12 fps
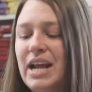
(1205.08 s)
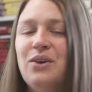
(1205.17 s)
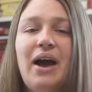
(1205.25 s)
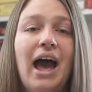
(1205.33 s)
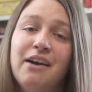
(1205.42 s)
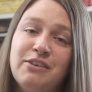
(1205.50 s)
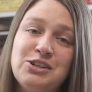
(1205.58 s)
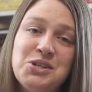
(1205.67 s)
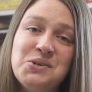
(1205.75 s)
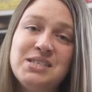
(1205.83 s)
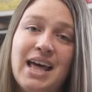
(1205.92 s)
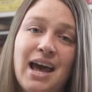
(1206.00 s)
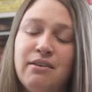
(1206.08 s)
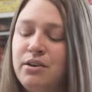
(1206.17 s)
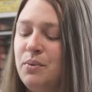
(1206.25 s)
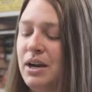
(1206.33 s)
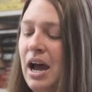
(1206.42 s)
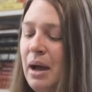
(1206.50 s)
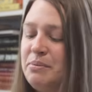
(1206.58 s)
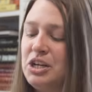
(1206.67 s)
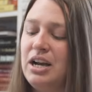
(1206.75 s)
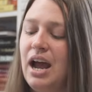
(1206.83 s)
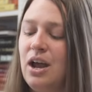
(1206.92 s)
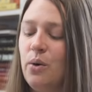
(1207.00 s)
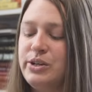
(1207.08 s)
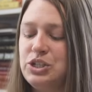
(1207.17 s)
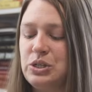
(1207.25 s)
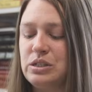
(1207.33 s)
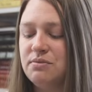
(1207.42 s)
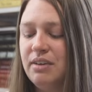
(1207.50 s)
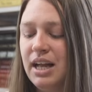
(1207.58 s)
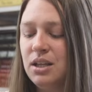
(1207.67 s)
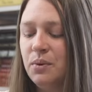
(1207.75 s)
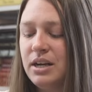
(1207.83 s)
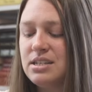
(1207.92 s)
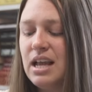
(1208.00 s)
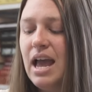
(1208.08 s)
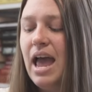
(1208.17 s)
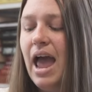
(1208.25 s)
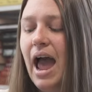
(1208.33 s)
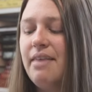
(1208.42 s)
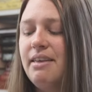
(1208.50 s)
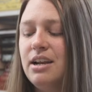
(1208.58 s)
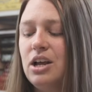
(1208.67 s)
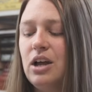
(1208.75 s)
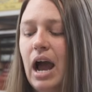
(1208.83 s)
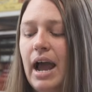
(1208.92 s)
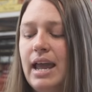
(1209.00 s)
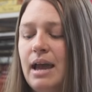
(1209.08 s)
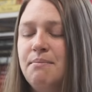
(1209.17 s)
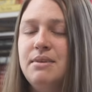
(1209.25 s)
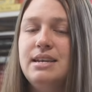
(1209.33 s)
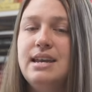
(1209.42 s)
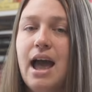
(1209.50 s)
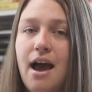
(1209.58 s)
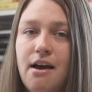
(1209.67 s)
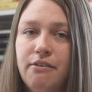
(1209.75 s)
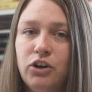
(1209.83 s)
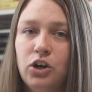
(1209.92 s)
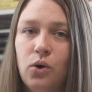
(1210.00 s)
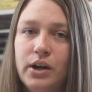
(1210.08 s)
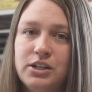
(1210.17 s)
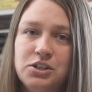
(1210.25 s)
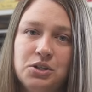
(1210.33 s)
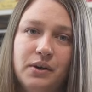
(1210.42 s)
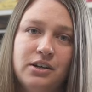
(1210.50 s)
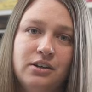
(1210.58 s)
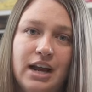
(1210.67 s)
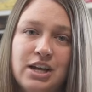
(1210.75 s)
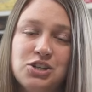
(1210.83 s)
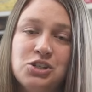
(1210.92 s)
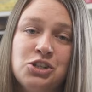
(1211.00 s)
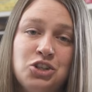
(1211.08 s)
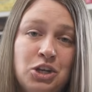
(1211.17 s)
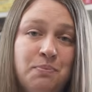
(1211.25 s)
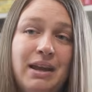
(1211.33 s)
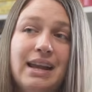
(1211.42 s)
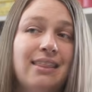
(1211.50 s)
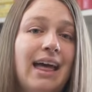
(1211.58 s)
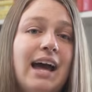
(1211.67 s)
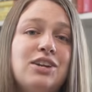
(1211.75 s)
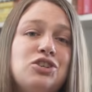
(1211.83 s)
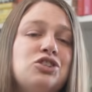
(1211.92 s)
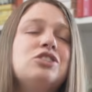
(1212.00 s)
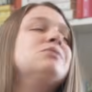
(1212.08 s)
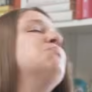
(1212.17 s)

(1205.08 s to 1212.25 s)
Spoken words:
don't ever choose the everyone option. I always choose followers. And then I am never going to do international shipping. That is just